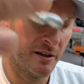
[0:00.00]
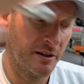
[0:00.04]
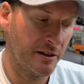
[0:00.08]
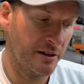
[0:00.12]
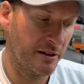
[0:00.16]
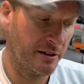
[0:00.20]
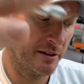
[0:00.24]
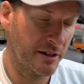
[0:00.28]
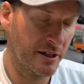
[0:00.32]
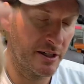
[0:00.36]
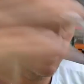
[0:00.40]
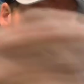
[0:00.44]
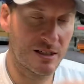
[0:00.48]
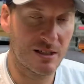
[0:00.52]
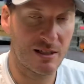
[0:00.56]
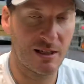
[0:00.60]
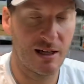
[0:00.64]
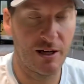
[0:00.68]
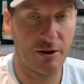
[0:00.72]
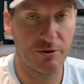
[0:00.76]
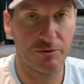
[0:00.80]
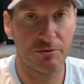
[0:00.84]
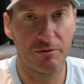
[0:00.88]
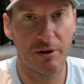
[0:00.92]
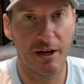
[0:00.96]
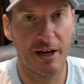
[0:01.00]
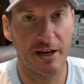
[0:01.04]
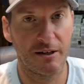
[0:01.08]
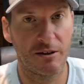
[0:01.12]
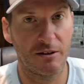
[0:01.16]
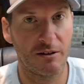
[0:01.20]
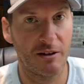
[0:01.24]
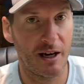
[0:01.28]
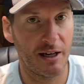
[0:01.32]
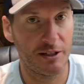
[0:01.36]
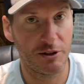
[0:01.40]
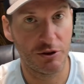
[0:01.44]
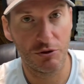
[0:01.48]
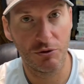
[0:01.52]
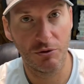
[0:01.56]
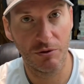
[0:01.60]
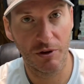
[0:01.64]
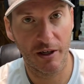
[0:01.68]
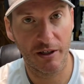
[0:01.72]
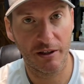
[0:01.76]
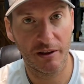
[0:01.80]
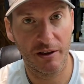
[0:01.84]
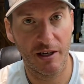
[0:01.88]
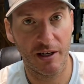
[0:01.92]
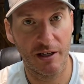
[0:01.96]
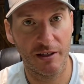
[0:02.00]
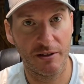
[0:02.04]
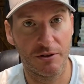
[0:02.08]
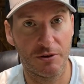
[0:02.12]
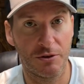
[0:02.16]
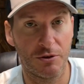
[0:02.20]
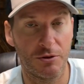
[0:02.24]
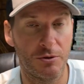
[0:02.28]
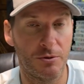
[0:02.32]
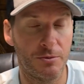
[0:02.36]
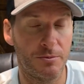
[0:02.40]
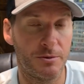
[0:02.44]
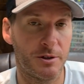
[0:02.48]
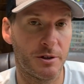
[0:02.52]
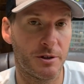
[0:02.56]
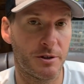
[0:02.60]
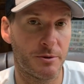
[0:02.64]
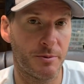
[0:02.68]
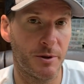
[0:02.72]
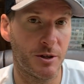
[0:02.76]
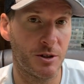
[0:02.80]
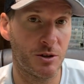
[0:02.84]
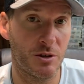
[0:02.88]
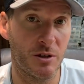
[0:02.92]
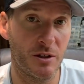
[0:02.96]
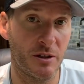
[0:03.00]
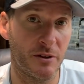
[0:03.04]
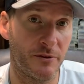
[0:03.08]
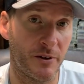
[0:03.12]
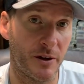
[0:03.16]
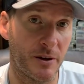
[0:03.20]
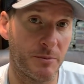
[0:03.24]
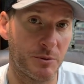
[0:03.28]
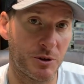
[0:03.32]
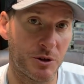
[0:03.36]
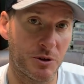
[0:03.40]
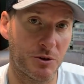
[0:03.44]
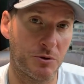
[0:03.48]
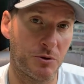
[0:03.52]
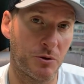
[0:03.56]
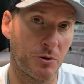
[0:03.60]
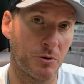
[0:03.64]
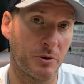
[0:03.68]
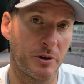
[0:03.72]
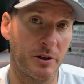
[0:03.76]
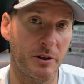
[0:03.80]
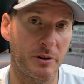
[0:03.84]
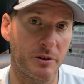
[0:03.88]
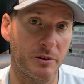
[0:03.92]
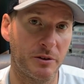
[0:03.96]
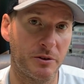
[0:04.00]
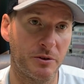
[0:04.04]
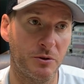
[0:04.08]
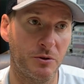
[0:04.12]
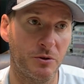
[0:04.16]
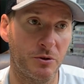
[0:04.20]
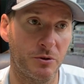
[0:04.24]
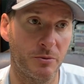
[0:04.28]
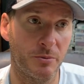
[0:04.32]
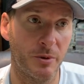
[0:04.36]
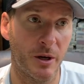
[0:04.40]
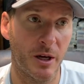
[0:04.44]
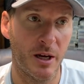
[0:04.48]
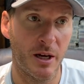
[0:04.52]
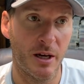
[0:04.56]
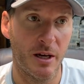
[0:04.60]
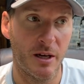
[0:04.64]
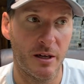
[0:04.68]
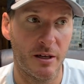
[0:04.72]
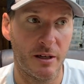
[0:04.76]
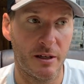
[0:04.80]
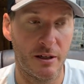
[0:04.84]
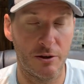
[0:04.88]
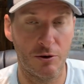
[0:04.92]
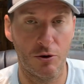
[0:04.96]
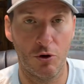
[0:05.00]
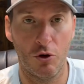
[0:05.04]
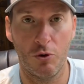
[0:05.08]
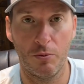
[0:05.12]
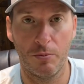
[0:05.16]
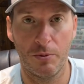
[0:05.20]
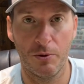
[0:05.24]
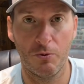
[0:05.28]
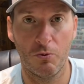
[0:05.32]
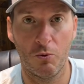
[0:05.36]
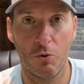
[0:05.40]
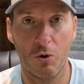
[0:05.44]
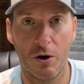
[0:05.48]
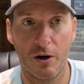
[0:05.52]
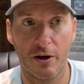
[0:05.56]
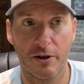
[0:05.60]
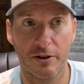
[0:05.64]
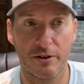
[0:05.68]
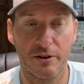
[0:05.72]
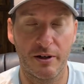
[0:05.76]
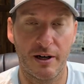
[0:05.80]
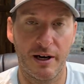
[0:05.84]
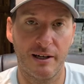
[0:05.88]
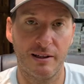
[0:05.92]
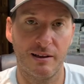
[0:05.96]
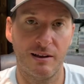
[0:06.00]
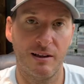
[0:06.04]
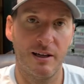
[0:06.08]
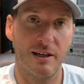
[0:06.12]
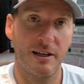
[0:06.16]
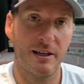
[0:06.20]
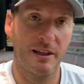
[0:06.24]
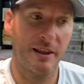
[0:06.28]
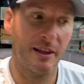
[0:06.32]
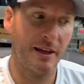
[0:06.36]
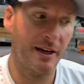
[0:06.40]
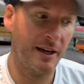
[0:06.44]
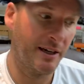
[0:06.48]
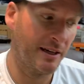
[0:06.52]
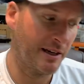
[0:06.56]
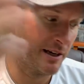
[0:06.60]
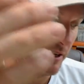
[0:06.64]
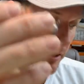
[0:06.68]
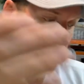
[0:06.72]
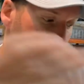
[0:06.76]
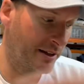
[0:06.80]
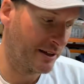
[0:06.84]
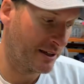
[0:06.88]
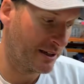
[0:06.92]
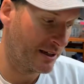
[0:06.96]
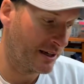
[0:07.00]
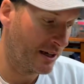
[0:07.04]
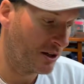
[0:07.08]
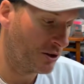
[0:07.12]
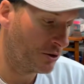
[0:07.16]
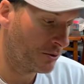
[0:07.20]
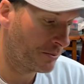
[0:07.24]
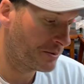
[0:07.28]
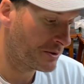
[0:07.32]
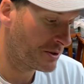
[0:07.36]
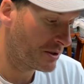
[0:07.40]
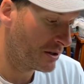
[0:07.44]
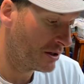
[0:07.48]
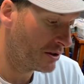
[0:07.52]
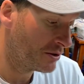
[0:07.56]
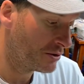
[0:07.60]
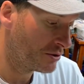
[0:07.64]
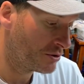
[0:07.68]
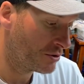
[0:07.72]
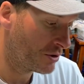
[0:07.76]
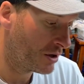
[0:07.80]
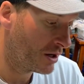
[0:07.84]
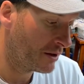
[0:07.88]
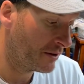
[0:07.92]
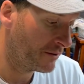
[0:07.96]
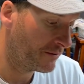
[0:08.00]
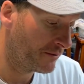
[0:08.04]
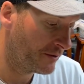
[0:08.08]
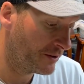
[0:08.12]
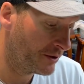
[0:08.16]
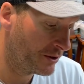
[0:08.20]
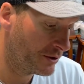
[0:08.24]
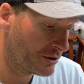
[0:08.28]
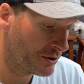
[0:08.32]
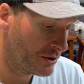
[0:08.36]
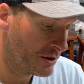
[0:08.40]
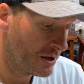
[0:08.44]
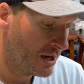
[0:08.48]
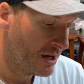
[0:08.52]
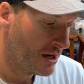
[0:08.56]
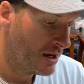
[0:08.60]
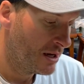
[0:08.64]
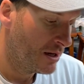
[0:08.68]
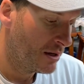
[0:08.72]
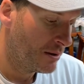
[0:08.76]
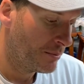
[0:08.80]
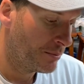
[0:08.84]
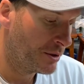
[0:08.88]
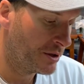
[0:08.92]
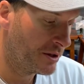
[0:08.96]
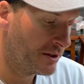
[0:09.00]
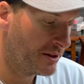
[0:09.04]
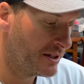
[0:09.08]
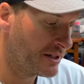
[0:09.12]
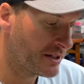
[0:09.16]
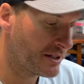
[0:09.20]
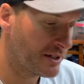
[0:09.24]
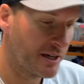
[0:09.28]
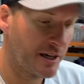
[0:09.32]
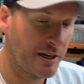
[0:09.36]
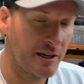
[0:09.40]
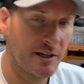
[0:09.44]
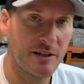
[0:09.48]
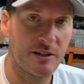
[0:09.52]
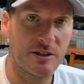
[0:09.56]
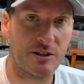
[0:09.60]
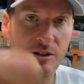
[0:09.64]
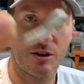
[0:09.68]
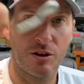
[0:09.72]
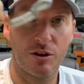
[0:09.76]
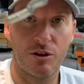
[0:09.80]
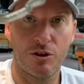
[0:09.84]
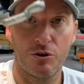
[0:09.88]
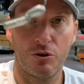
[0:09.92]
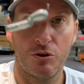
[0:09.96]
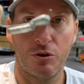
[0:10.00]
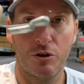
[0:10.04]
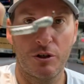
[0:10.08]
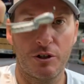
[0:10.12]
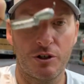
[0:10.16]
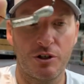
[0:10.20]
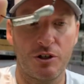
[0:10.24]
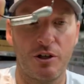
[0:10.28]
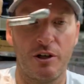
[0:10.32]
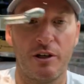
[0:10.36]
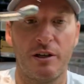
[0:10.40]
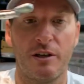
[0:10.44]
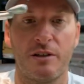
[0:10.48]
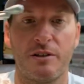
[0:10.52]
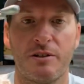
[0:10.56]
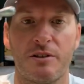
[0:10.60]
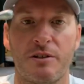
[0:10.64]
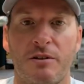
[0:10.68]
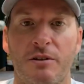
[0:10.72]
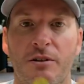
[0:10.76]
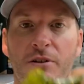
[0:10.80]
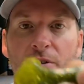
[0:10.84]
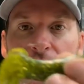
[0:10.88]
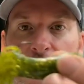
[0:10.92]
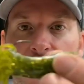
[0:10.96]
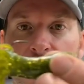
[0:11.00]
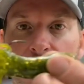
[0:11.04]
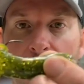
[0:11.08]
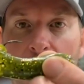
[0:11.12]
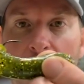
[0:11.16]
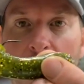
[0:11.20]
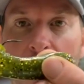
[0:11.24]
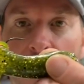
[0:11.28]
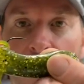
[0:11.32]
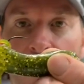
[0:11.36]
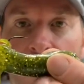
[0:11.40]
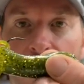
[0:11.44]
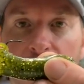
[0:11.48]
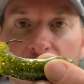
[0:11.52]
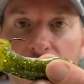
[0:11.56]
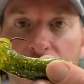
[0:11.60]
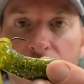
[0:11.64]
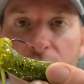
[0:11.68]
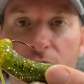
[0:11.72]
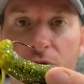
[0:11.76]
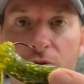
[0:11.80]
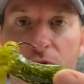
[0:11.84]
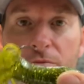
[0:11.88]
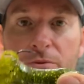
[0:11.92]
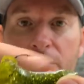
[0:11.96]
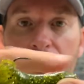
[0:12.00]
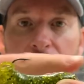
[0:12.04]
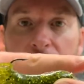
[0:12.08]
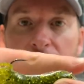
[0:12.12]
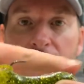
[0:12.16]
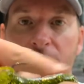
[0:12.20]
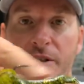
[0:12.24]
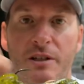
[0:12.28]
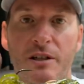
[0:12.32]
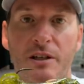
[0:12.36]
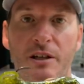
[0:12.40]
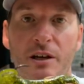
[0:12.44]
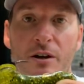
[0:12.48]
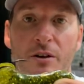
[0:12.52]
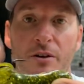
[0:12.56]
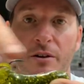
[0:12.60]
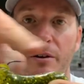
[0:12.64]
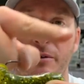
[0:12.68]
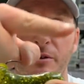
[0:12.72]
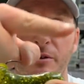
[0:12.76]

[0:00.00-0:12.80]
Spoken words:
Nice loud rattle. I do like that in tubes, especially if I'm stroking the tube in open water. I like that. I think it helps draw the fish. But in this case, the hook shank is a little small for this tube. You can see how the